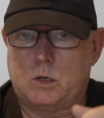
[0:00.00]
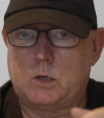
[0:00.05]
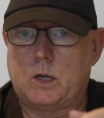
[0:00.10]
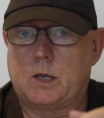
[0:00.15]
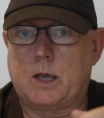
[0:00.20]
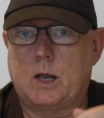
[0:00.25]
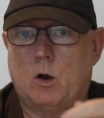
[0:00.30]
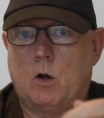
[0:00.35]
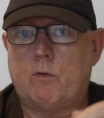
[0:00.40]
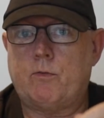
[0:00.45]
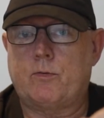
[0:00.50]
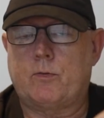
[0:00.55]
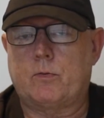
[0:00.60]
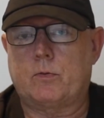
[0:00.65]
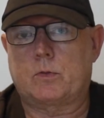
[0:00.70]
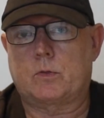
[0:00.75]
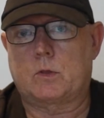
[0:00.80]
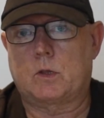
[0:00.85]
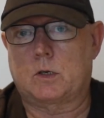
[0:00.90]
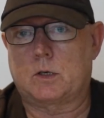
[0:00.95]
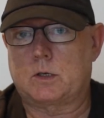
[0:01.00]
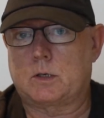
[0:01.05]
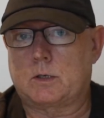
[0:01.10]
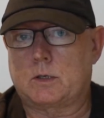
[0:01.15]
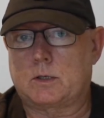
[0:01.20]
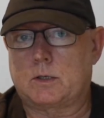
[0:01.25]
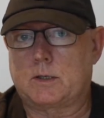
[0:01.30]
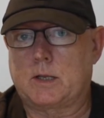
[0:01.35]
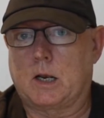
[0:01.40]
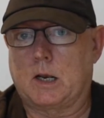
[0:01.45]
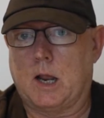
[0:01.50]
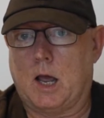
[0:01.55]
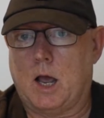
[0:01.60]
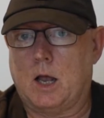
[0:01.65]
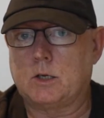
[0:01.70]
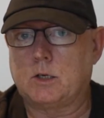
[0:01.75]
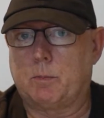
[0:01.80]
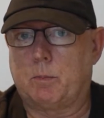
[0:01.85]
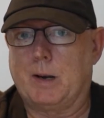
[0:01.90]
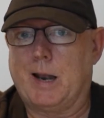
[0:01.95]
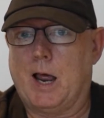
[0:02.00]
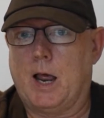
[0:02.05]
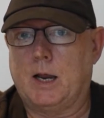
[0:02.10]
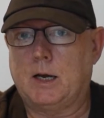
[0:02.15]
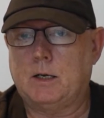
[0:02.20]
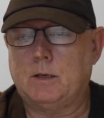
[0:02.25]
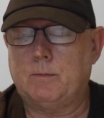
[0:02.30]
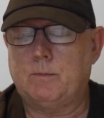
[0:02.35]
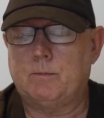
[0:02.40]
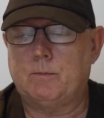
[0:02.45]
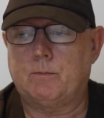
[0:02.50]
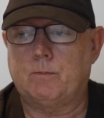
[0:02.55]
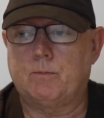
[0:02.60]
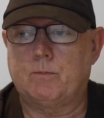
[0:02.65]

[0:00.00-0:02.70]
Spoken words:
You get off the larger plane.